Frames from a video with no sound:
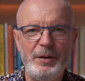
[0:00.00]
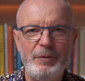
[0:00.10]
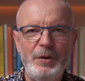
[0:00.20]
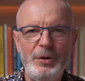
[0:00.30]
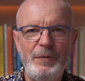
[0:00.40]
The
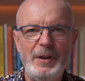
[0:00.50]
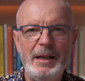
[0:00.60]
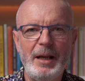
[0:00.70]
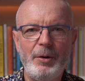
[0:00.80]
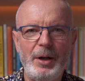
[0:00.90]
first
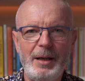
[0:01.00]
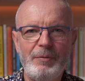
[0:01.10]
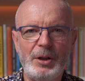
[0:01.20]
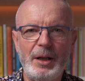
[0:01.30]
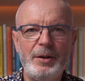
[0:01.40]
video I
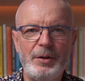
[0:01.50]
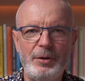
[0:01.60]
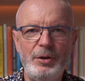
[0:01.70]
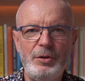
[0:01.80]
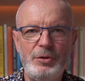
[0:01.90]
ever loaded
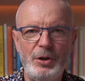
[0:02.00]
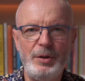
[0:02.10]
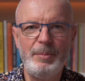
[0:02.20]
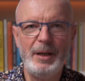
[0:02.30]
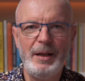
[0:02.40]
on
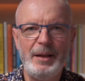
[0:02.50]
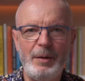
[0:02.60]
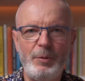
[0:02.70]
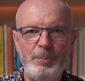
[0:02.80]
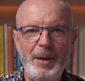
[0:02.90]
YouTube,
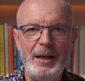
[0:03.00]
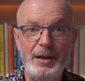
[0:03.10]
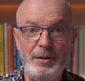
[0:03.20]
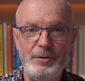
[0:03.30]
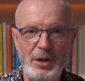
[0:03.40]
that was back
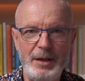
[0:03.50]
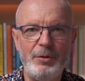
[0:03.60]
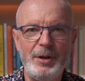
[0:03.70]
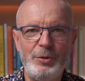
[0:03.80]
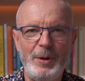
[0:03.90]
in
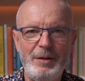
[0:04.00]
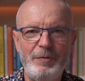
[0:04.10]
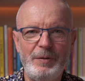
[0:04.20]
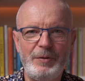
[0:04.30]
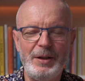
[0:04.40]
January twenty
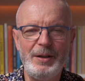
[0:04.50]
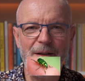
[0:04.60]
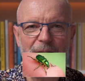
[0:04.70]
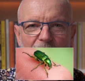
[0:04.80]
fifteen,